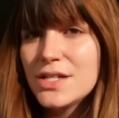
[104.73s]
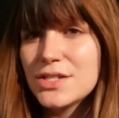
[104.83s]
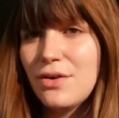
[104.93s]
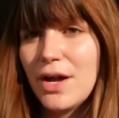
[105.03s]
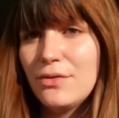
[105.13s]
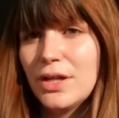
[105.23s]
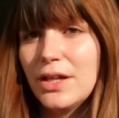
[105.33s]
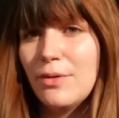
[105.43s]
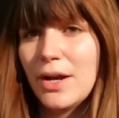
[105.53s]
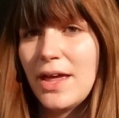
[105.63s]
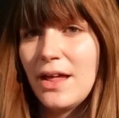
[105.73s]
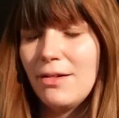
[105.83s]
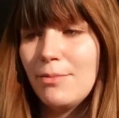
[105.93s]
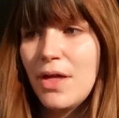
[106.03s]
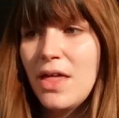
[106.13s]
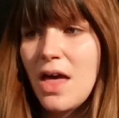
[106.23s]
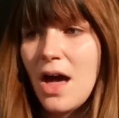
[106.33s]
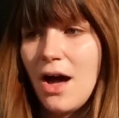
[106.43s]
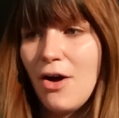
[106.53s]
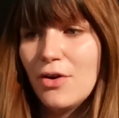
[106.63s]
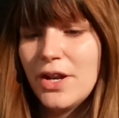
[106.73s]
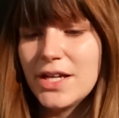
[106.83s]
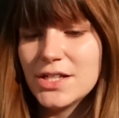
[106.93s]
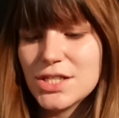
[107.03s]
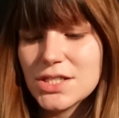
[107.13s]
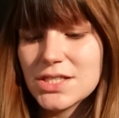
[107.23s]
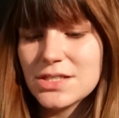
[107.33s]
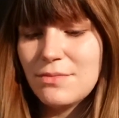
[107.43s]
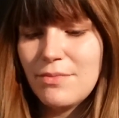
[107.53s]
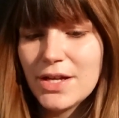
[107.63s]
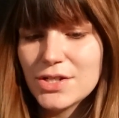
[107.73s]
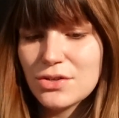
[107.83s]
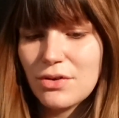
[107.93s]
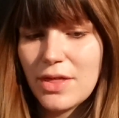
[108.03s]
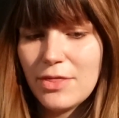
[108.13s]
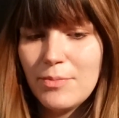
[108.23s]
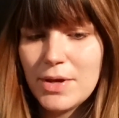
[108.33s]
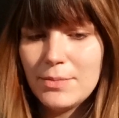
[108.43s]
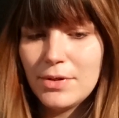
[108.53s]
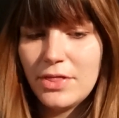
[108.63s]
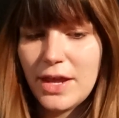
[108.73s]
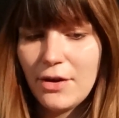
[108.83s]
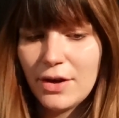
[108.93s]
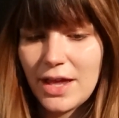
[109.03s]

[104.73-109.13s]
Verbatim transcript: So I really want to help out and just make sure that the people there